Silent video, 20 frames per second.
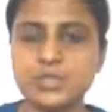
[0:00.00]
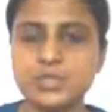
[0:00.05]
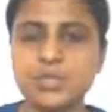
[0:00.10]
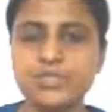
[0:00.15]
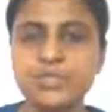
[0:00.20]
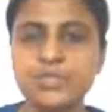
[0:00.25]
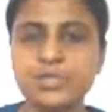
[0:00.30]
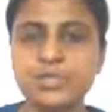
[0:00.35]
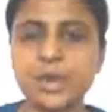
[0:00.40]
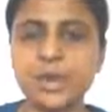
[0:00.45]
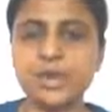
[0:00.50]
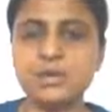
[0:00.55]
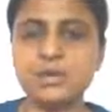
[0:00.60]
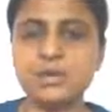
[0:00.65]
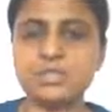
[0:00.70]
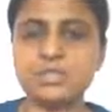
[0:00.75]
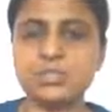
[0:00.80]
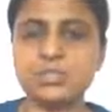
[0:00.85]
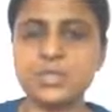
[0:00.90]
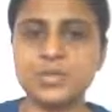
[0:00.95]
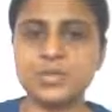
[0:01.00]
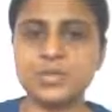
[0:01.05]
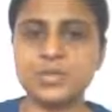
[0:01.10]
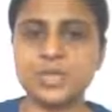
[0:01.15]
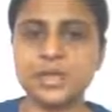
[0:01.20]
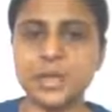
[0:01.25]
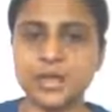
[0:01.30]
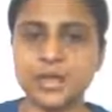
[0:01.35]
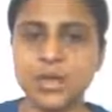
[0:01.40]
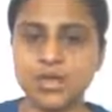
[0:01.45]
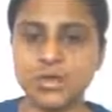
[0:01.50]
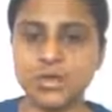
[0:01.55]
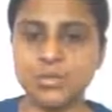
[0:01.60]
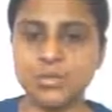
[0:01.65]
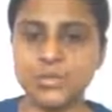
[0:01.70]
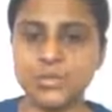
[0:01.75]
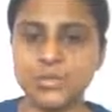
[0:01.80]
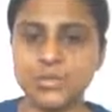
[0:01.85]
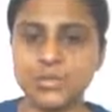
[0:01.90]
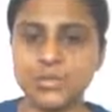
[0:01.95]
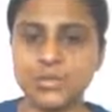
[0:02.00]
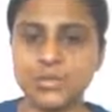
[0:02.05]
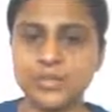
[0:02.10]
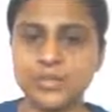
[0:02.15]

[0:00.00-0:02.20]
of the participants are anonymous,